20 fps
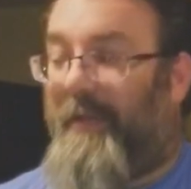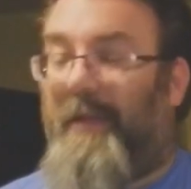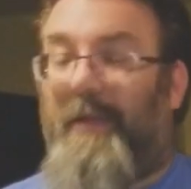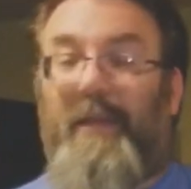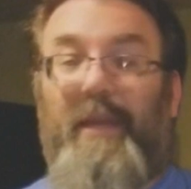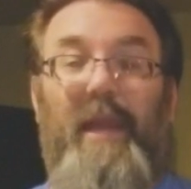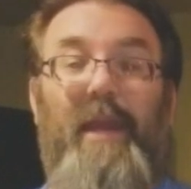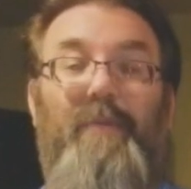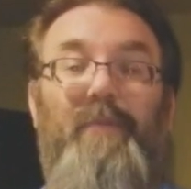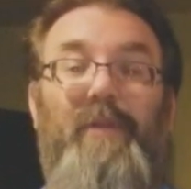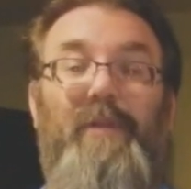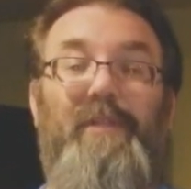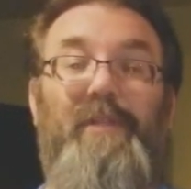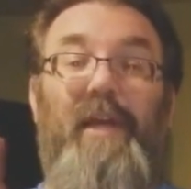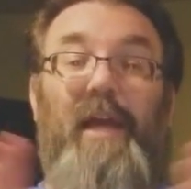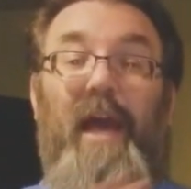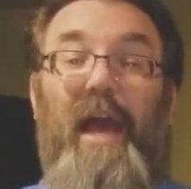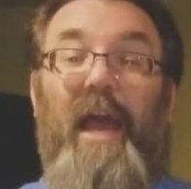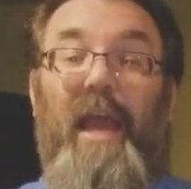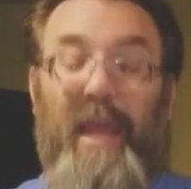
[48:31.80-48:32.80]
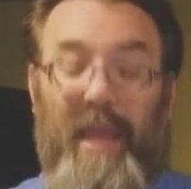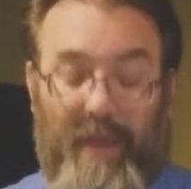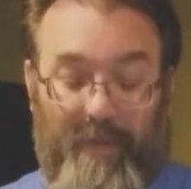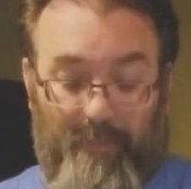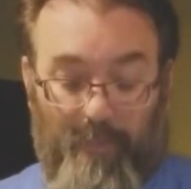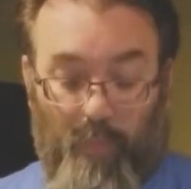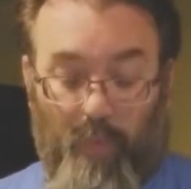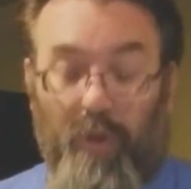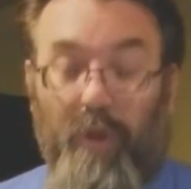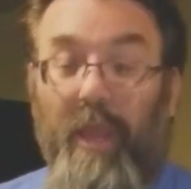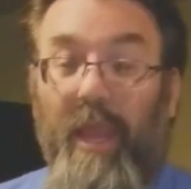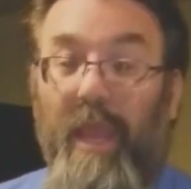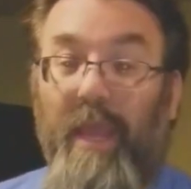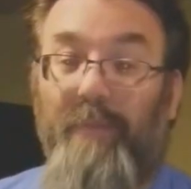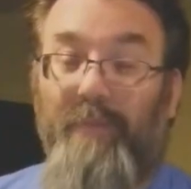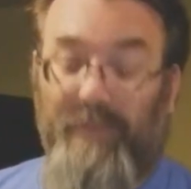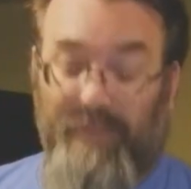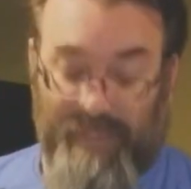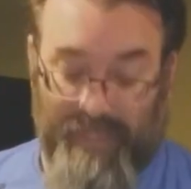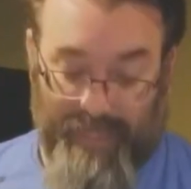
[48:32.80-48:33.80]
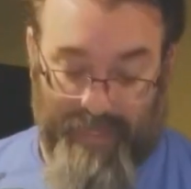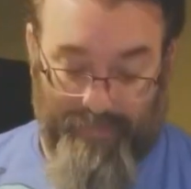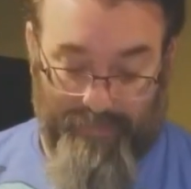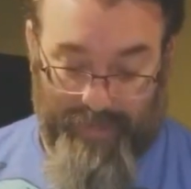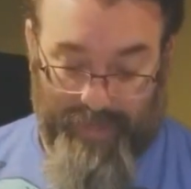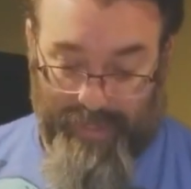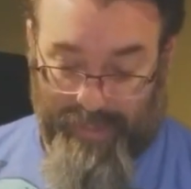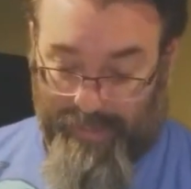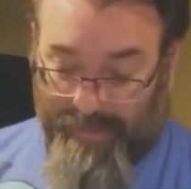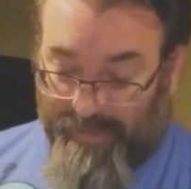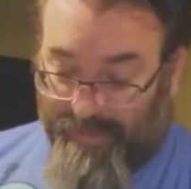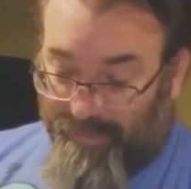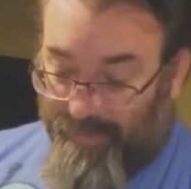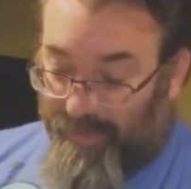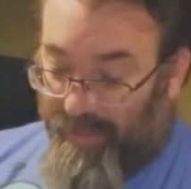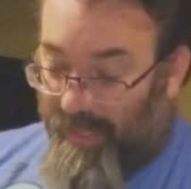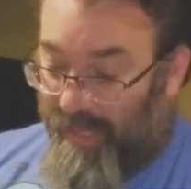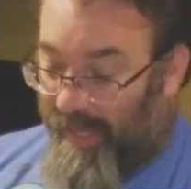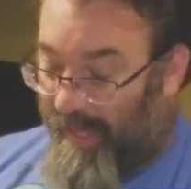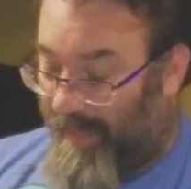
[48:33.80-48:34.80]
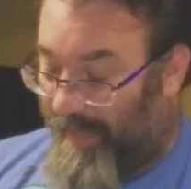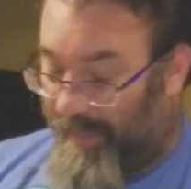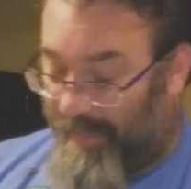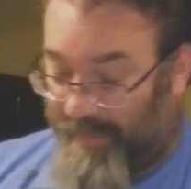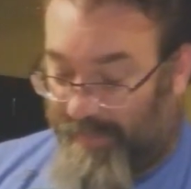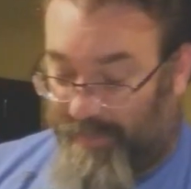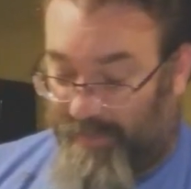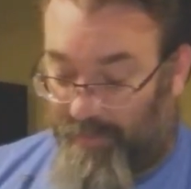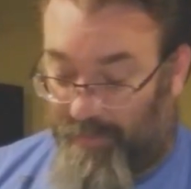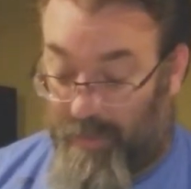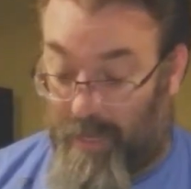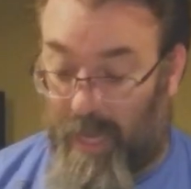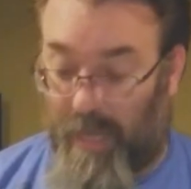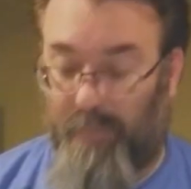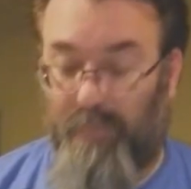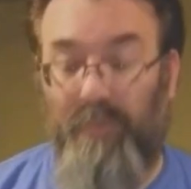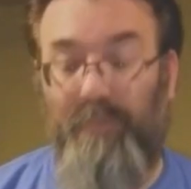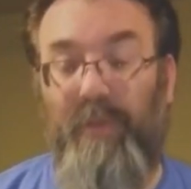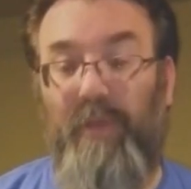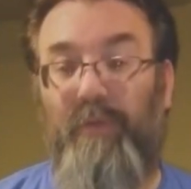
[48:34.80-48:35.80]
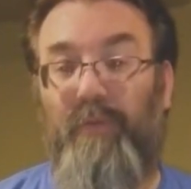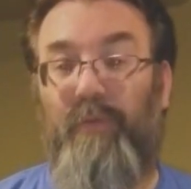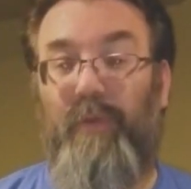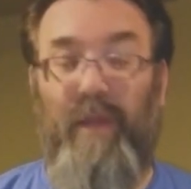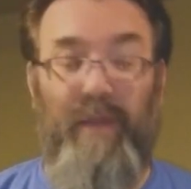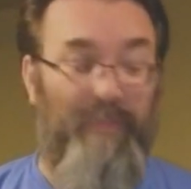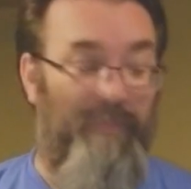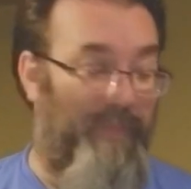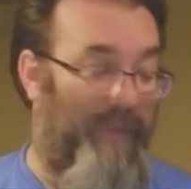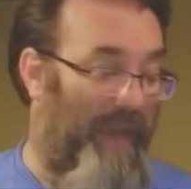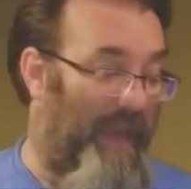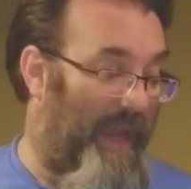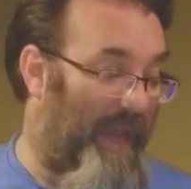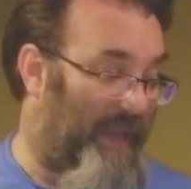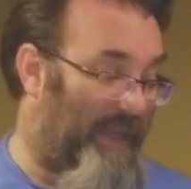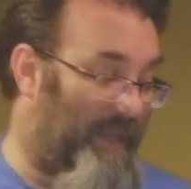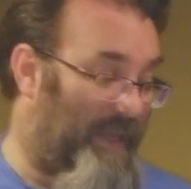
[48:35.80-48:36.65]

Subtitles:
cameras, I have more cables in my supply. So I will be right back